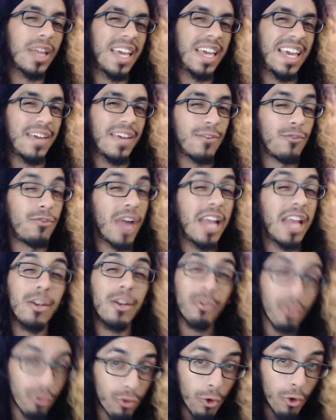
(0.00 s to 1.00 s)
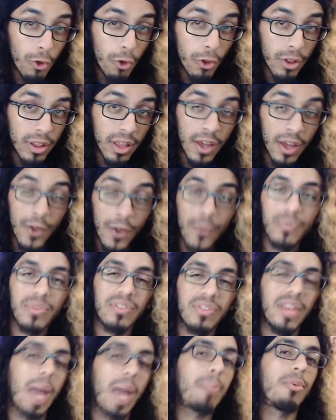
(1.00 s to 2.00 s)
eventful
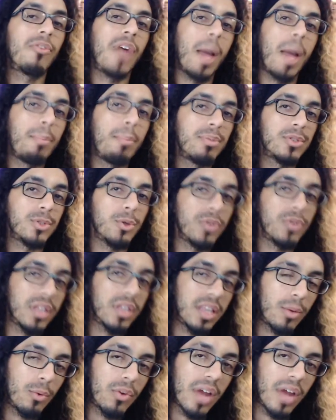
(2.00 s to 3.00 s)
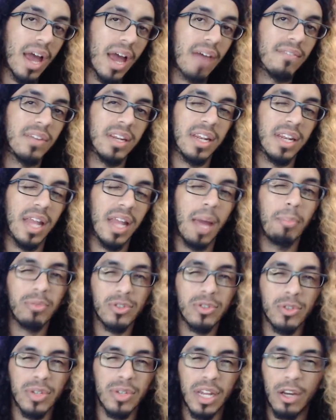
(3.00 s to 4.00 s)
type of episode that they would have in an
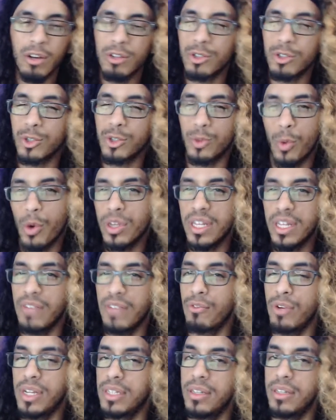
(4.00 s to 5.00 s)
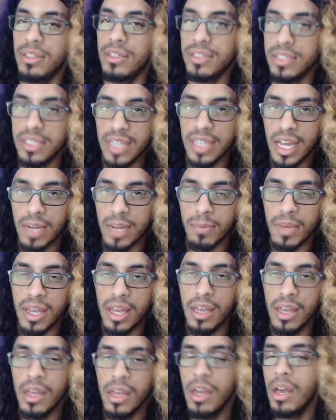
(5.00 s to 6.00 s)
episode, and I could have sworn they've already done this in the
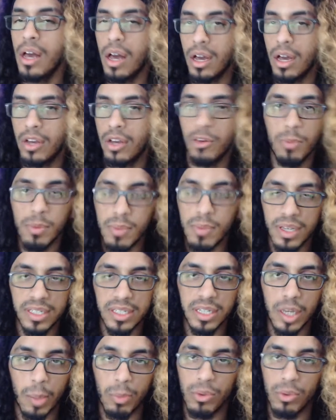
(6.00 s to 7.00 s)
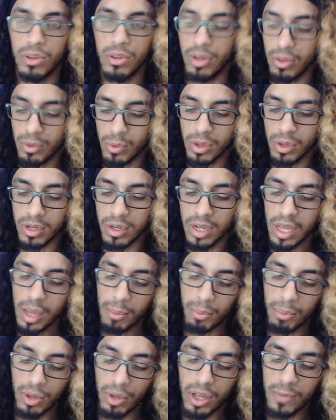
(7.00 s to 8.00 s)
anime. Could be mixing up with another one,
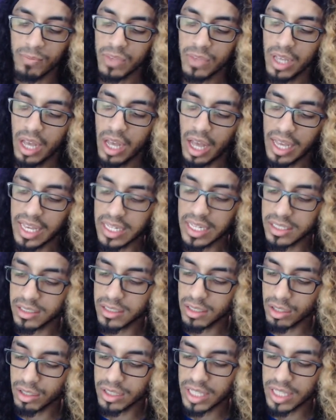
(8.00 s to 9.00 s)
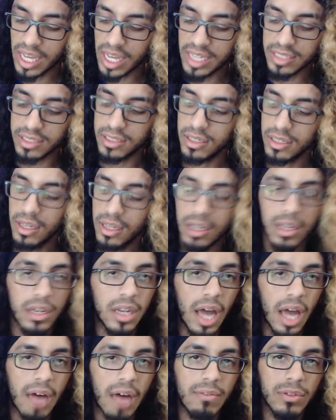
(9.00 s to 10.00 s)
but I guess a little nice
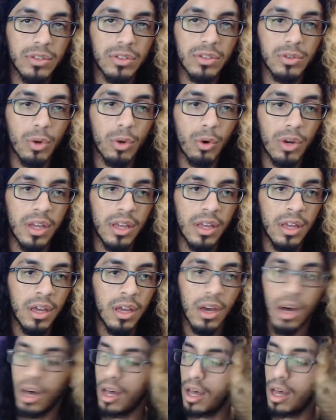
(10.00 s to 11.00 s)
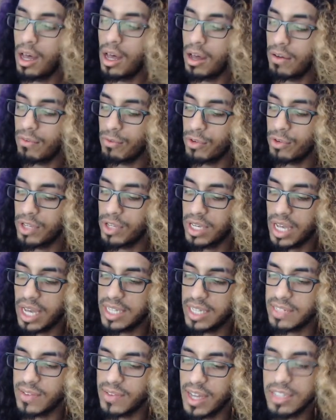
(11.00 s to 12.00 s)
novel story uh, for you
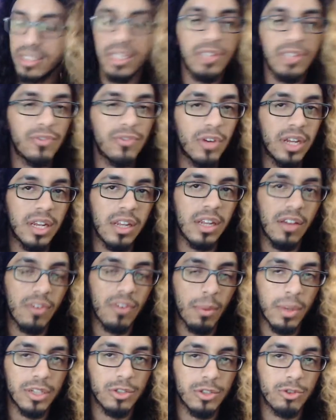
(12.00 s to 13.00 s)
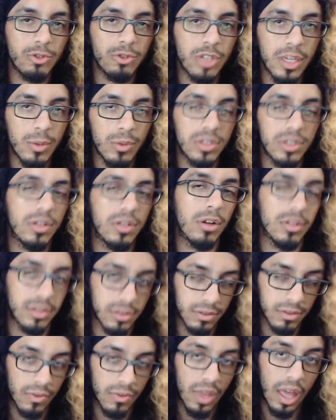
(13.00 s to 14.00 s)
guys. I've actually, funny enough, on my stream, which
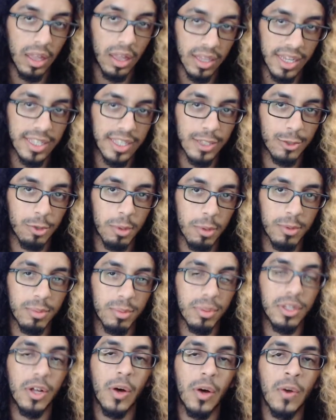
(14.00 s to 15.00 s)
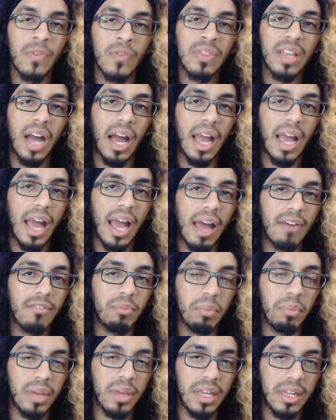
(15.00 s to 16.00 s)
also link in the description below, I have
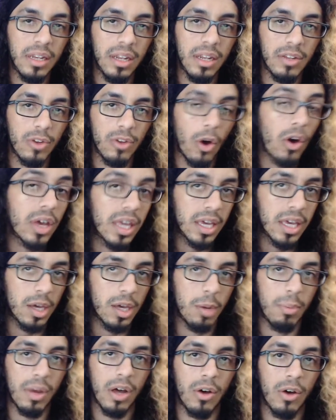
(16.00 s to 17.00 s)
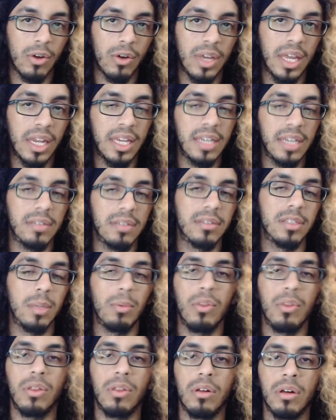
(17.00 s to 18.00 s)
been talking about getting into some
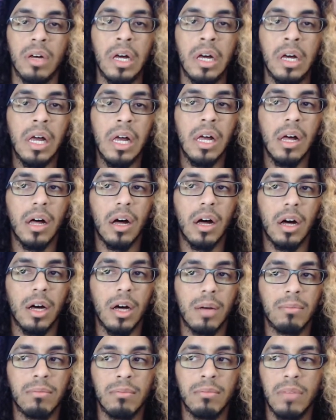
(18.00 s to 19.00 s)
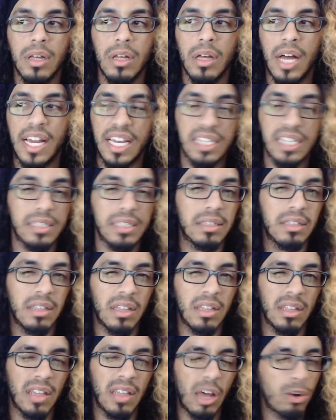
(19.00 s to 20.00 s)
of the, um, I guess,
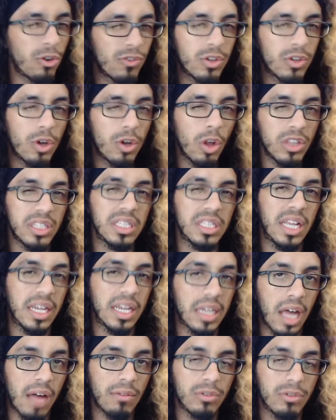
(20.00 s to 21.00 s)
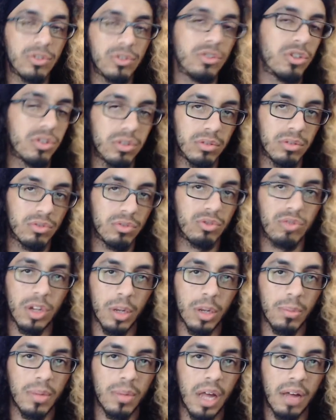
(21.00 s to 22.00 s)
I don't know if you call these light novels or just straight
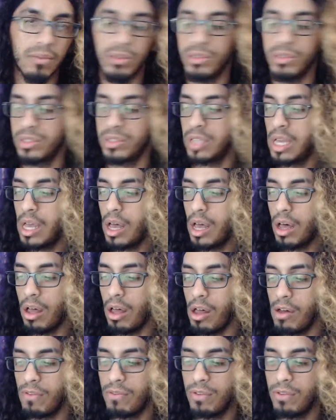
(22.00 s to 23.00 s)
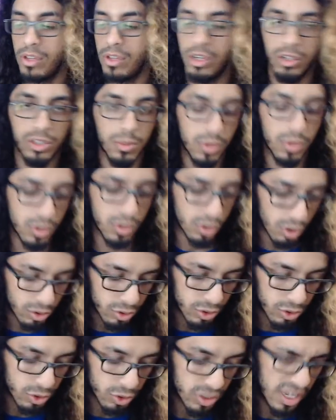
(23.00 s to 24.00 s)
up novels of, you know, some of the Naruto
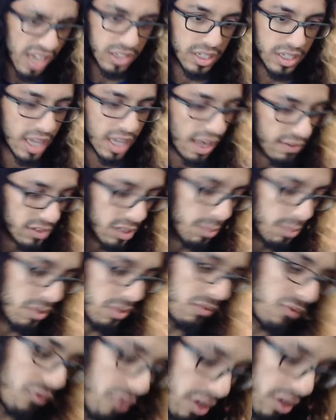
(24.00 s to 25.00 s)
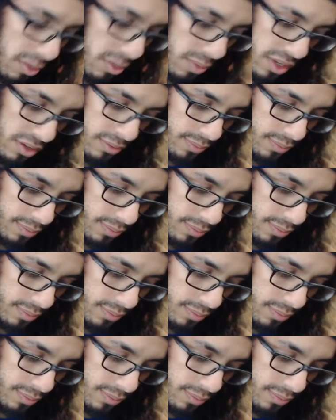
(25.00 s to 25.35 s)
stories. I actually have some in front of me